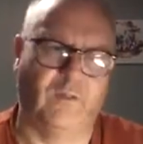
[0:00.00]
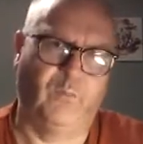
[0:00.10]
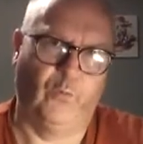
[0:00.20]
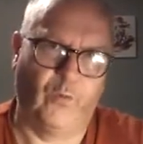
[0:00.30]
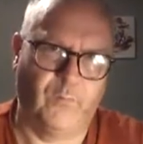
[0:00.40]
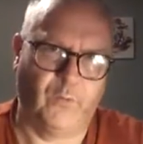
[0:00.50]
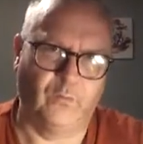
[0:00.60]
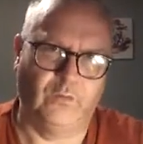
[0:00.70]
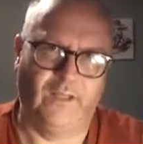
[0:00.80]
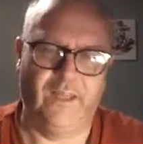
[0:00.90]
a
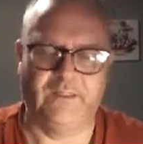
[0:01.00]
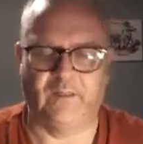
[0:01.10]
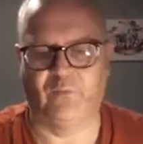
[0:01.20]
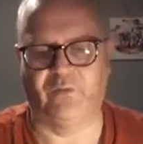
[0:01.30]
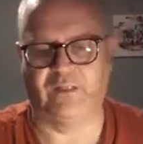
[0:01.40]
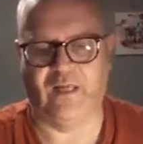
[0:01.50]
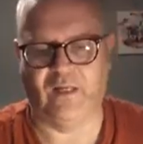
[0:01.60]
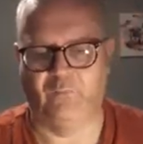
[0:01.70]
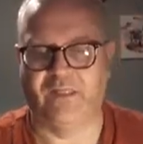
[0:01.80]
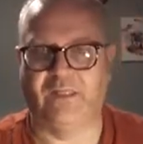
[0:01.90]
broken leg or a broken
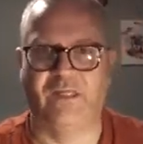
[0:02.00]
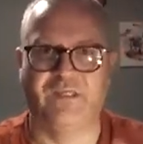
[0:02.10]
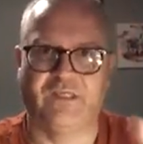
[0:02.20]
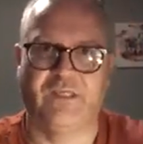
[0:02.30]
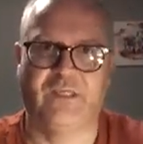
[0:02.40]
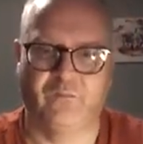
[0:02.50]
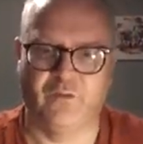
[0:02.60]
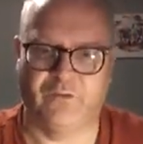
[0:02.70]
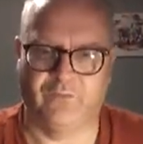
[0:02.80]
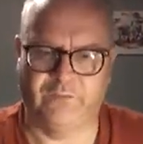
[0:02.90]
arm. We can't see the
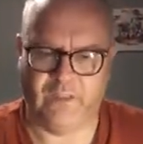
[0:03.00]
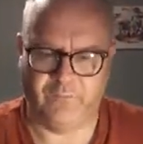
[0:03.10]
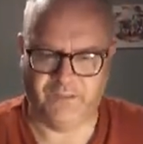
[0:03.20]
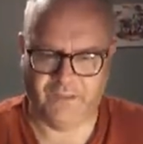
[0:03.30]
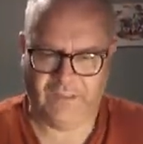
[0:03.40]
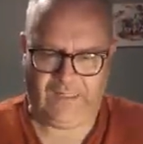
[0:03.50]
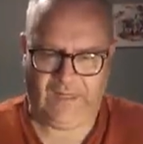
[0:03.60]
emotional damage.